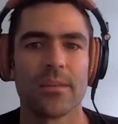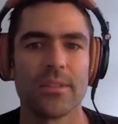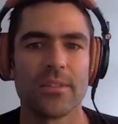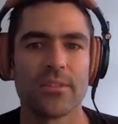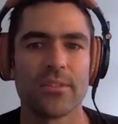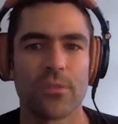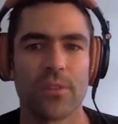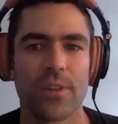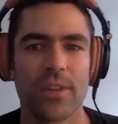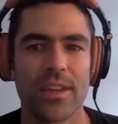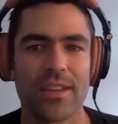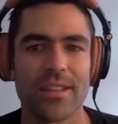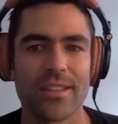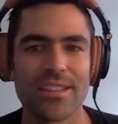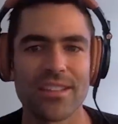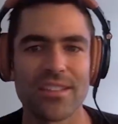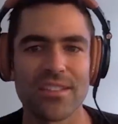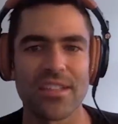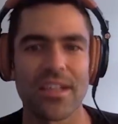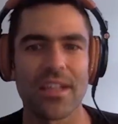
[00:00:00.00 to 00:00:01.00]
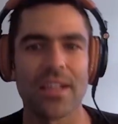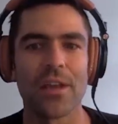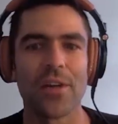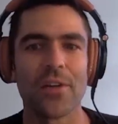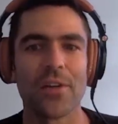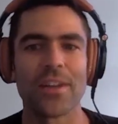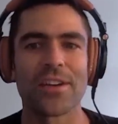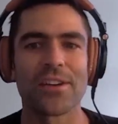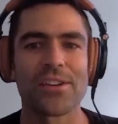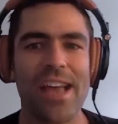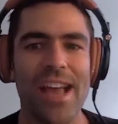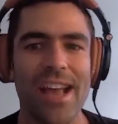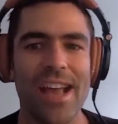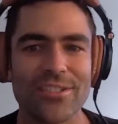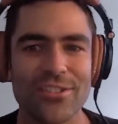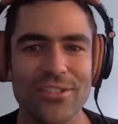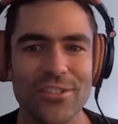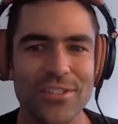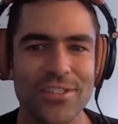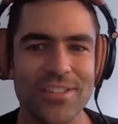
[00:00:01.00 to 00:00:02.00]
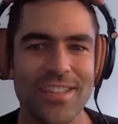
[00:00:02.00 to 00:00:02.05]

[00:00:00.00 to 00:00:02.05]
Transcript: be joining the Cello International